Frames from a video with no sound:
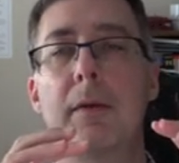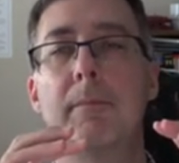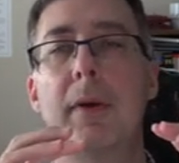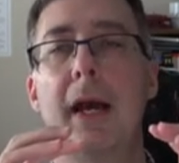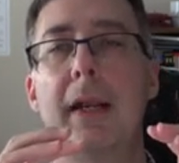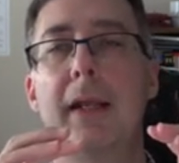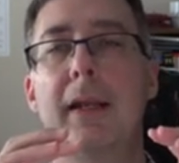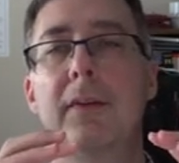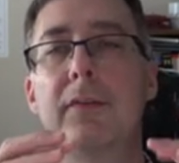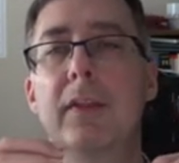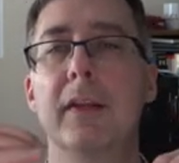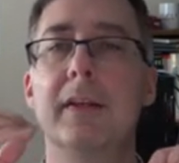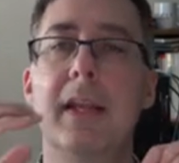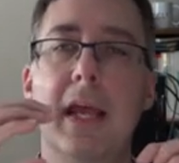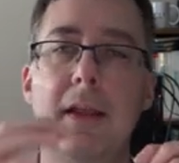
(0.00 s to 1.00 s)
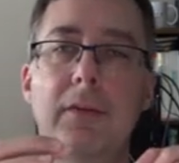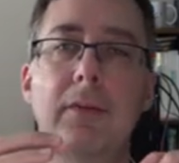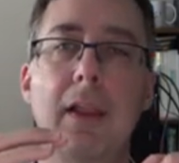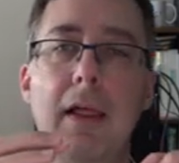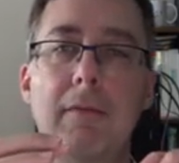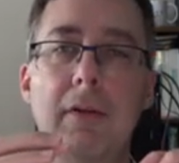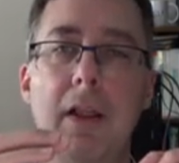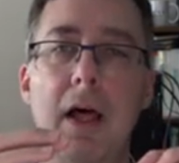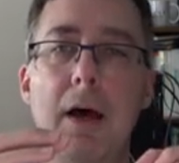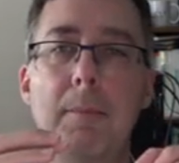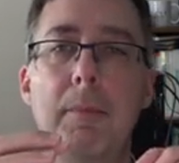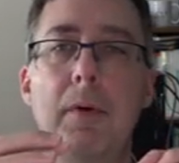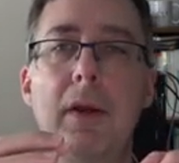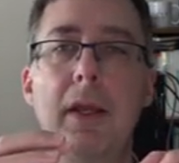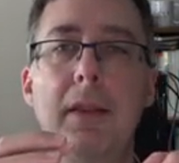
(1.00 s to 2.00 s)
embedding is the next level
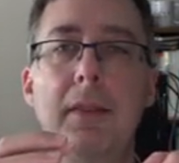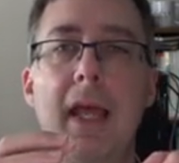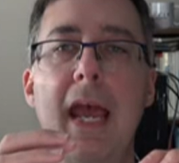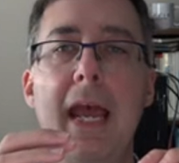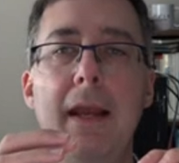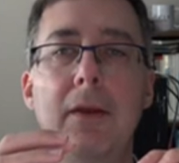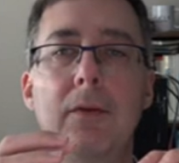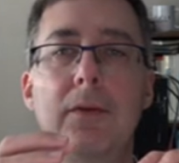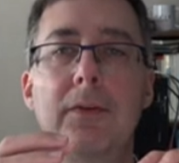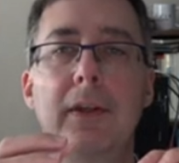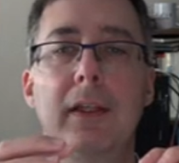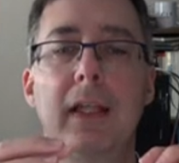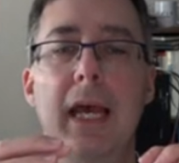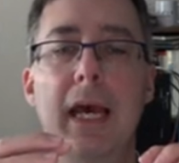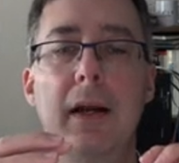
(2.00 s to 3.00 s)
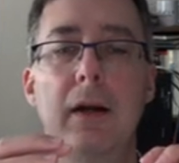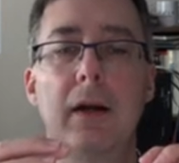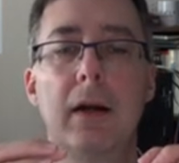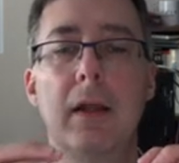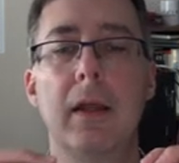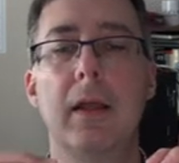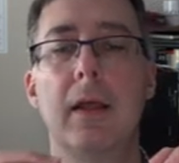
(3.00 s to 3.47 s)
up in the accuracy ladder.